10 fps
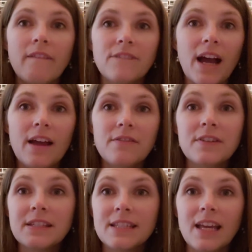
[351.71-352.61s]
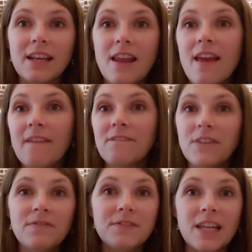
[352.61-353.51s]
5, 10,
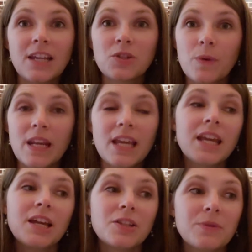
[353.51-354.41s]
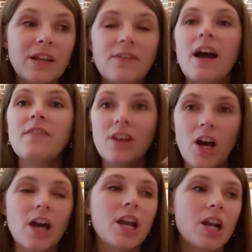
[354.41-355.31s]
15, 20, 25, and
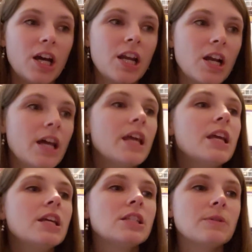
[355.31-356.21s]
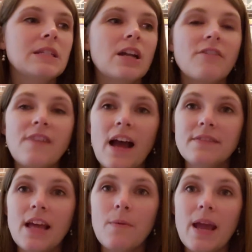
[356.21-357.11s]
on and on and on. So we did our
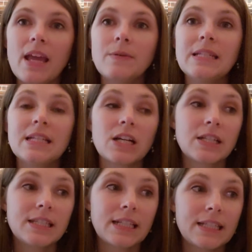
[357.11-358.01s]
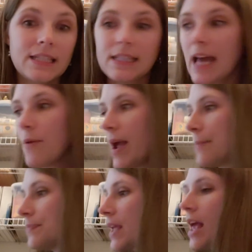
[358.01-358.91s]
5s that way, and we did our 6s that
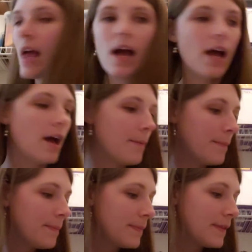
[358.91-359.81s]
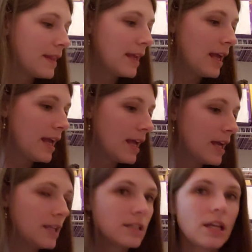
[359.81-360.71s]
way.
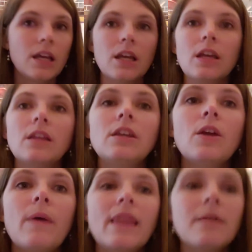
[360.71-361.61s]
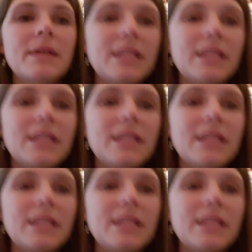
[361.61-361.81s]
And you know what? Let